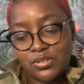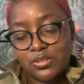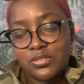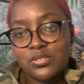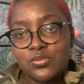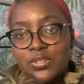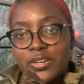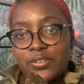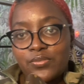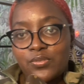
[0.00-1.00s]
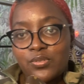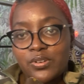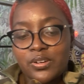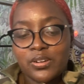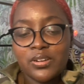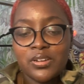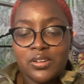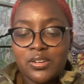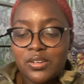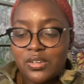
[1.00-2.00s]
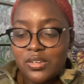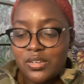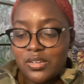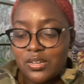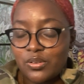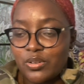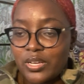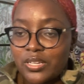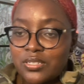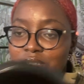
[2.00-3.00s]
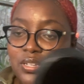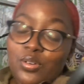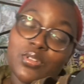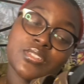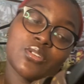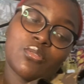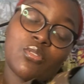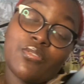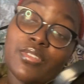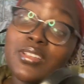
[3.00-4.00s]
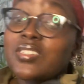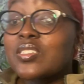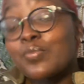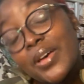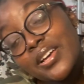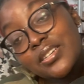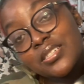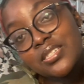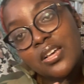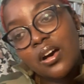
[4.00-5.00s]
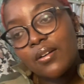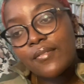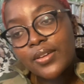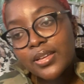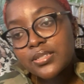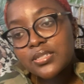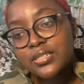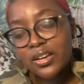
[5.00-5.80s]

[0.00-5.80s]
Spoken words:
are to die for. Okay, so let's go over the specs of it.